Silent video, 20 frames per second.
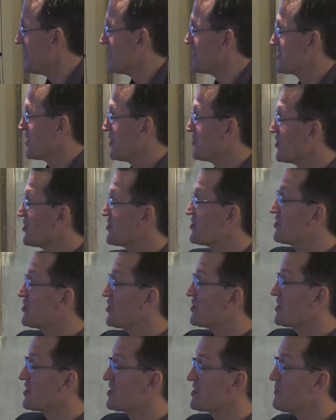So just
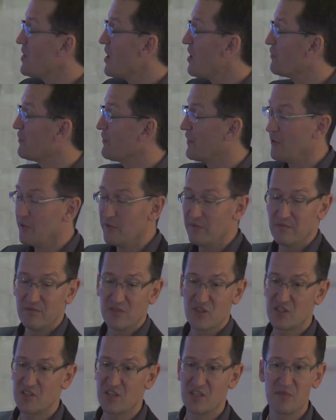a smartphone,
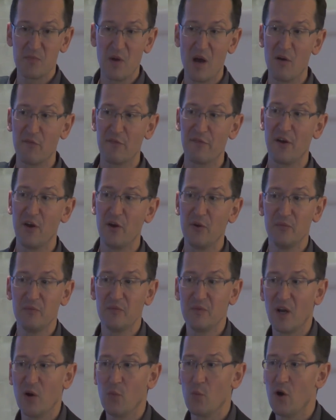
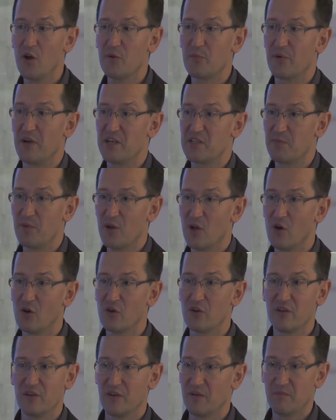a WordPress
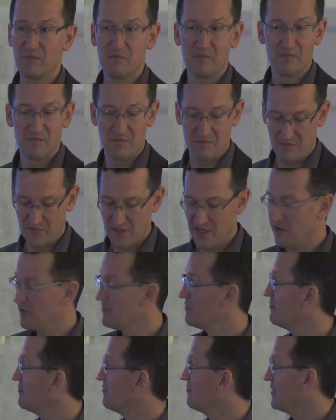blog,
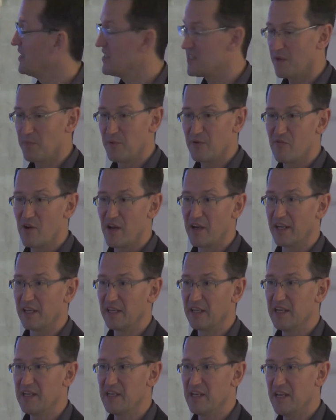he's up and
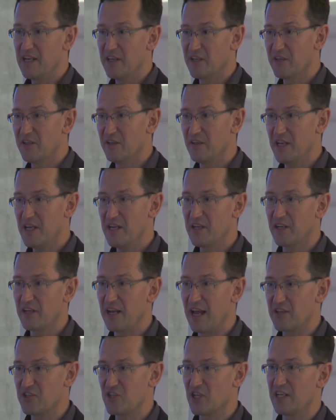running. He can
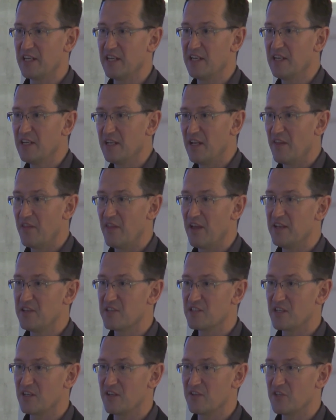actually then
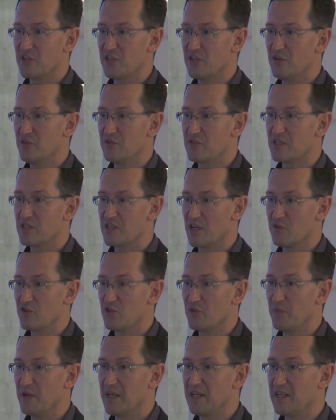start to use
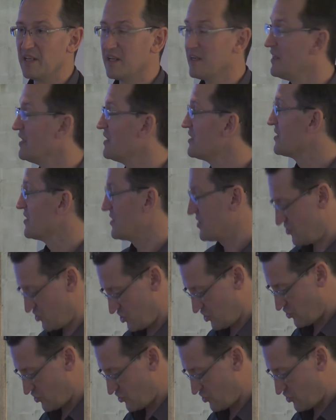social media to